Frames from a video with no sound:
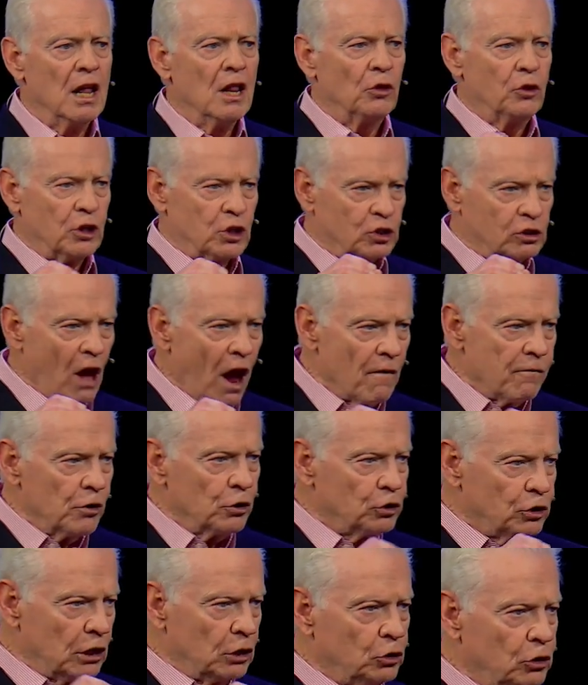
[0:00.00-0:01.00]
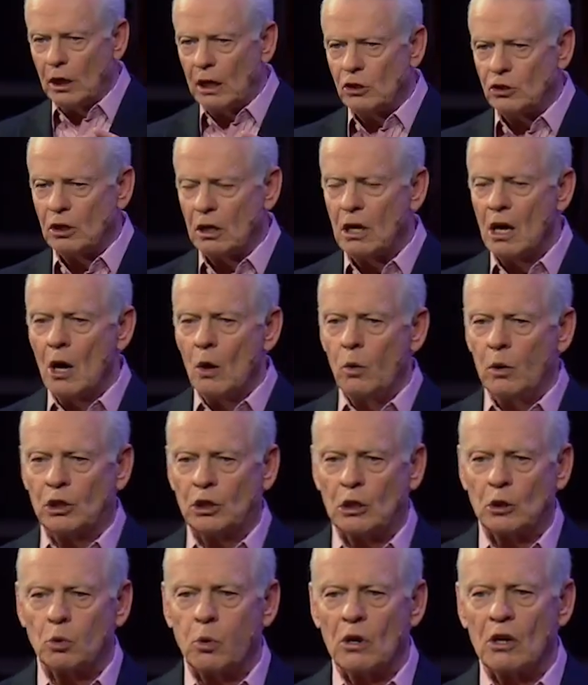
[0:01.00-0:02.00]
the sovereignty teaching, which
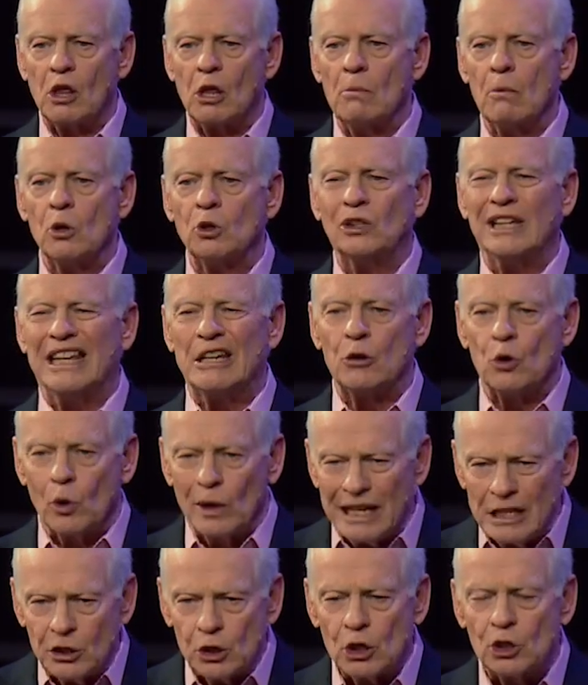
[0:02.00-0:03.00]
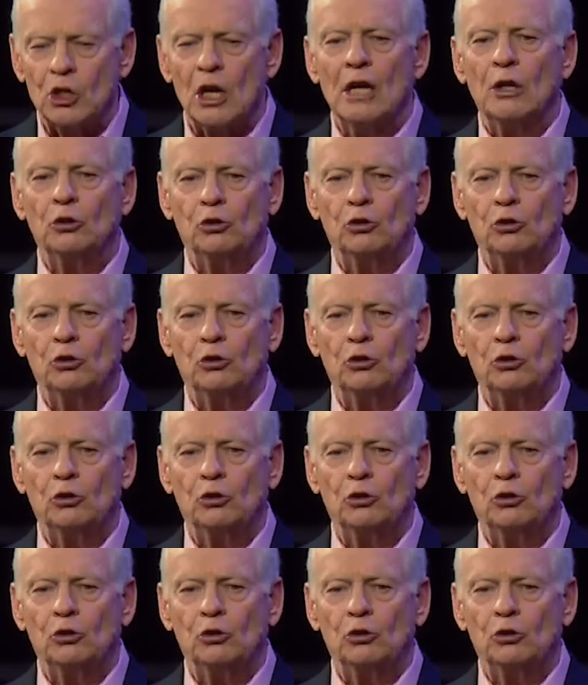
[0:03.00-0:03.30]
is one of the most egregious